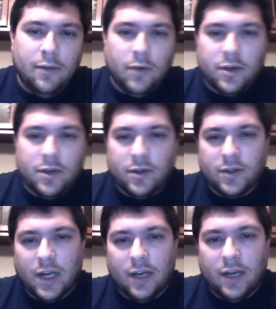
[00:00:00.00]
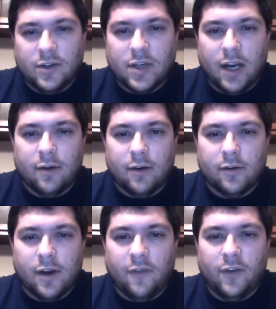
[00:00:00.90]
which is a
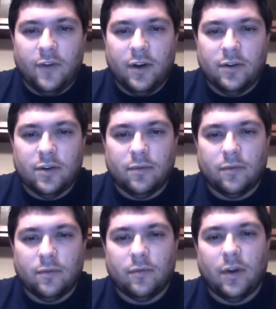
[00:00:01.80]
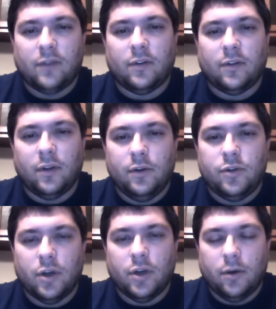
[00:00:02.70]
standard definition
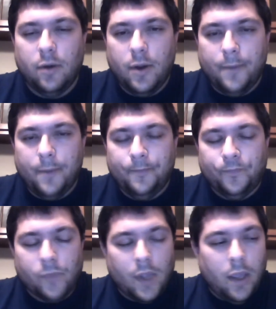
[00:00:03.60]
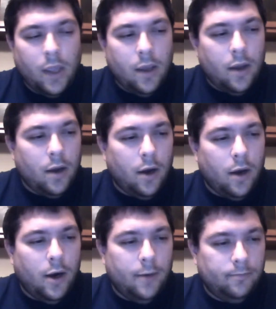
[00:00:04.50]
resolution.
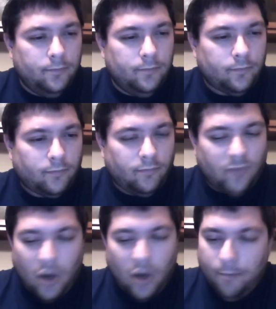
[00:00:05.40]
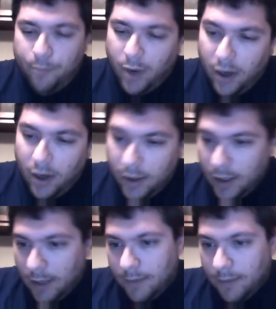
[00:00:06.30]
Um, but
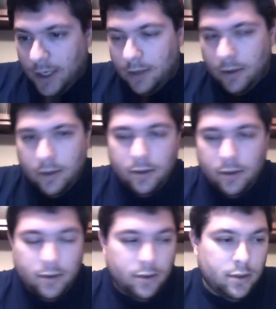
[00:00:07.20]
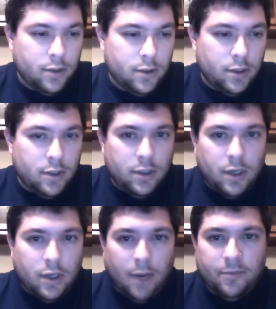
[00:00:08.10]
I mean,
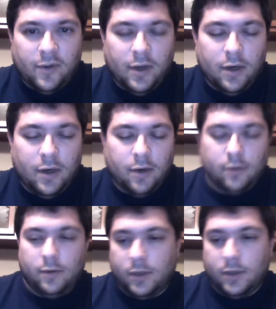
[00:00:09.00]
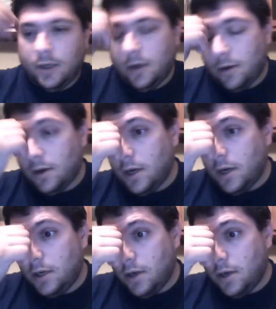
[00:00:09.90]
I'm sitting here looking all right.